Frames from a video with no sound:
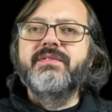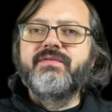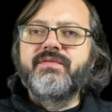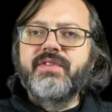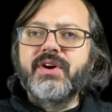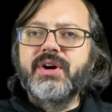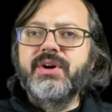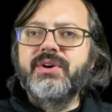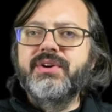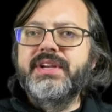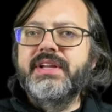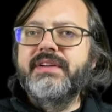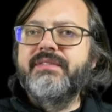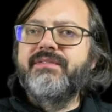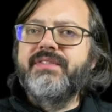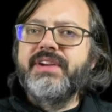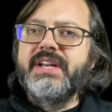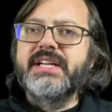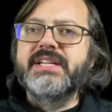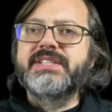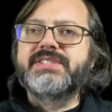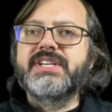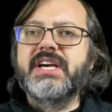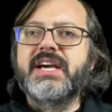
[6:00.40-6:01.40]
inferred that
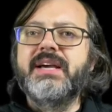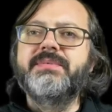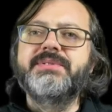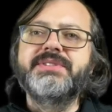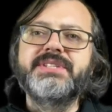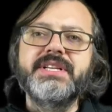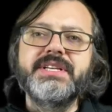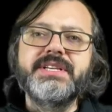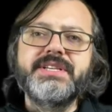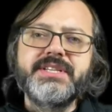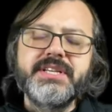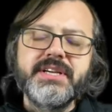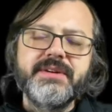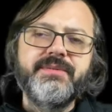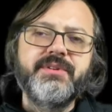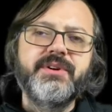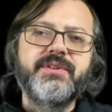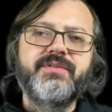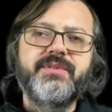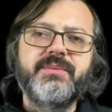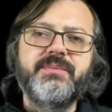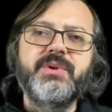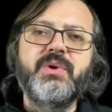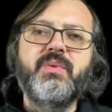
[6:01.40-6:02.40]
phenotypes that
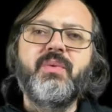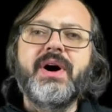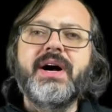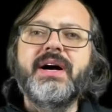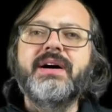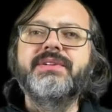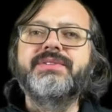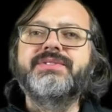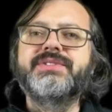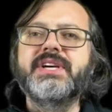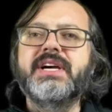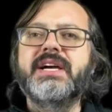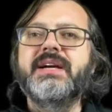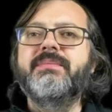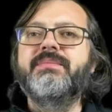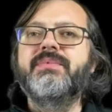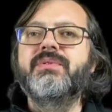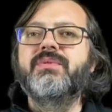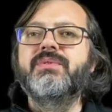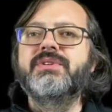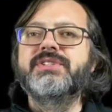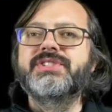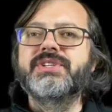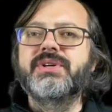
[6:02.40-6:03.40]
differ from the wild type
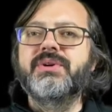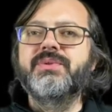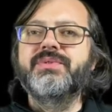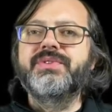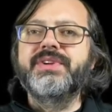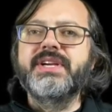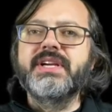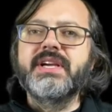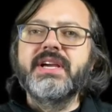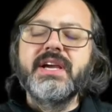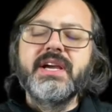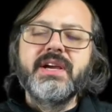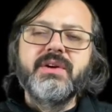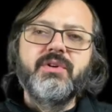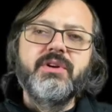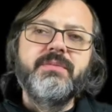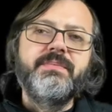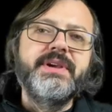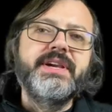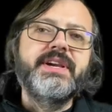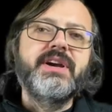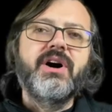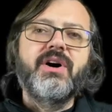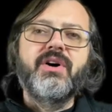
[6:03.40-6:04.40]
resulting would
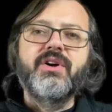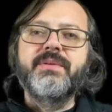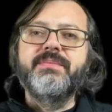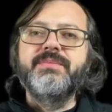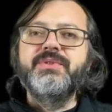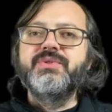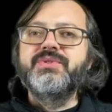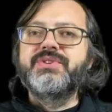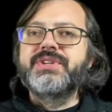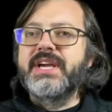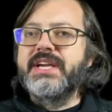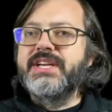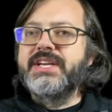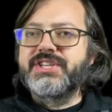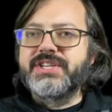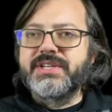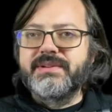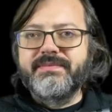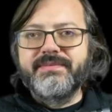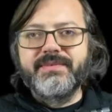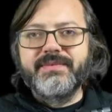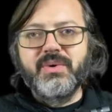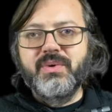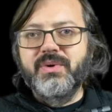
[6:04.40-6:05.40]
be called a
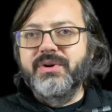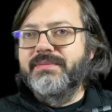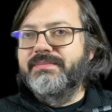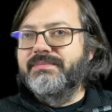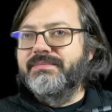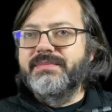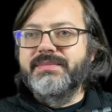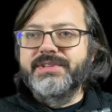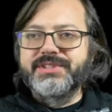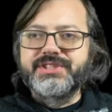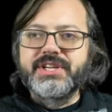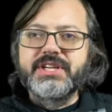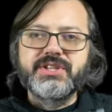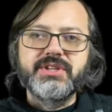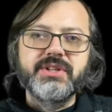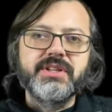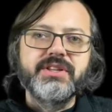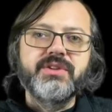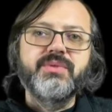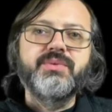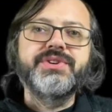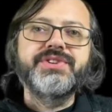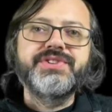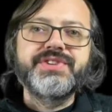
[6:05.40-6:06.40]
mutation, or
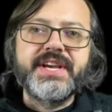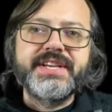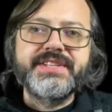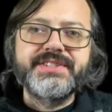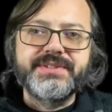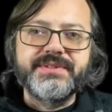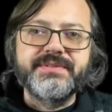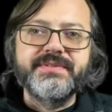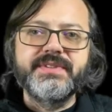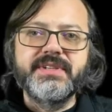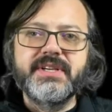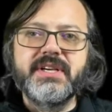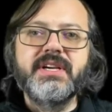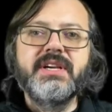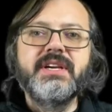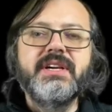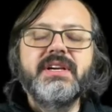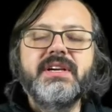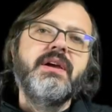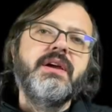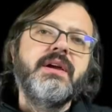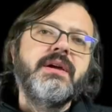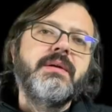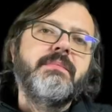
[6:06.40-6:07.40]
essentially the recessive.
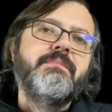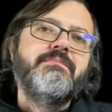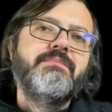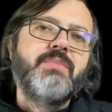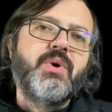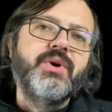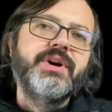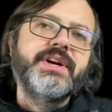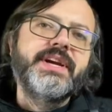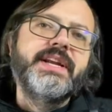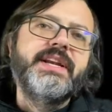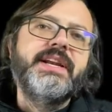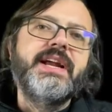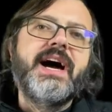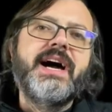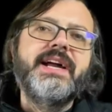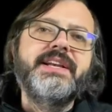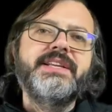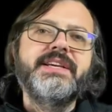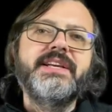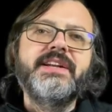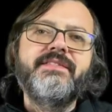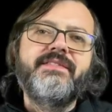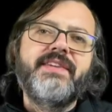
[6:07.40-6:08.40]
Morgan
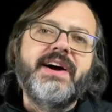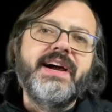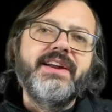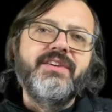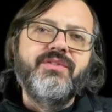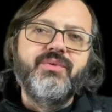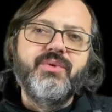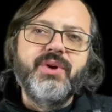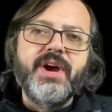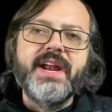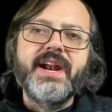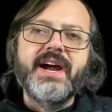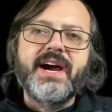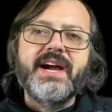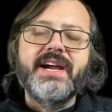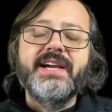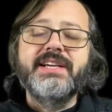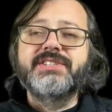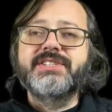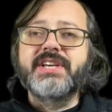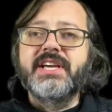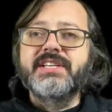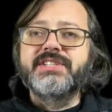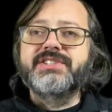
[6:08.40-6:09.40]
identified red
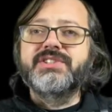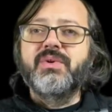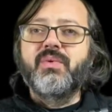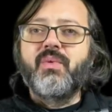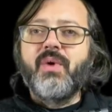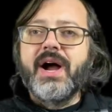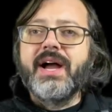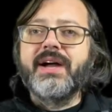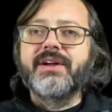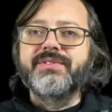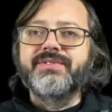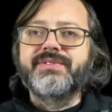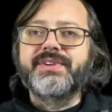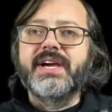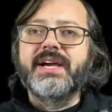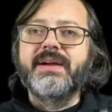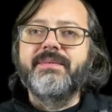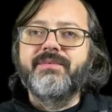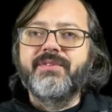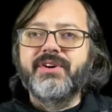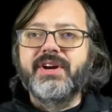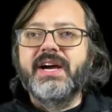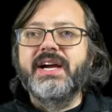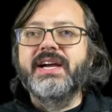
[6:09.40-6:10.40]
eyes as the wild
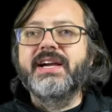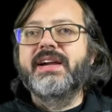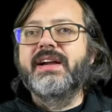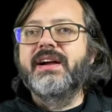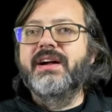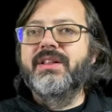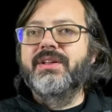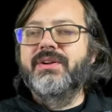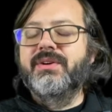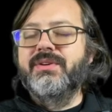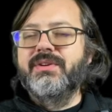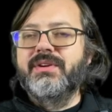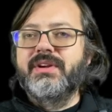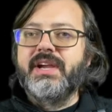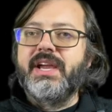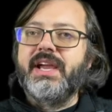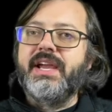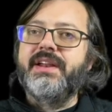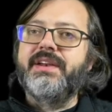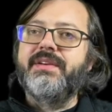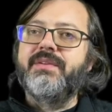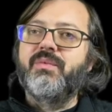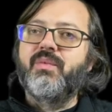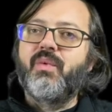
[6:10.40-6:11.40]
type for eye color
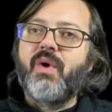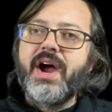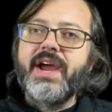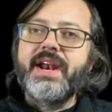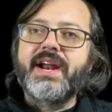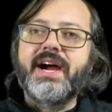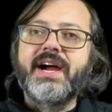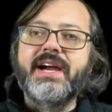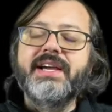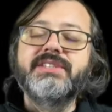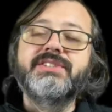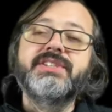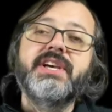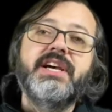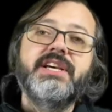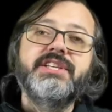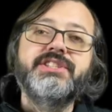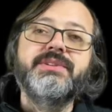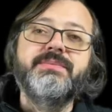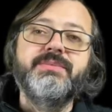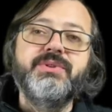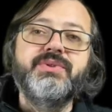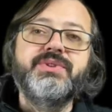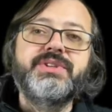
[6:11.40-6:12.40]
and white eyes
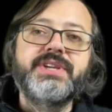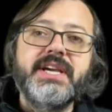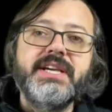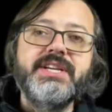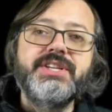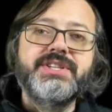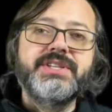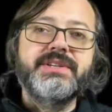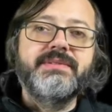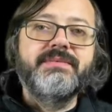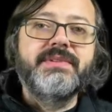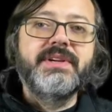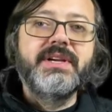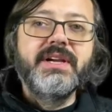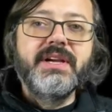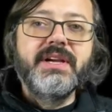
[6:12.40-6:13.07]
as a mutation.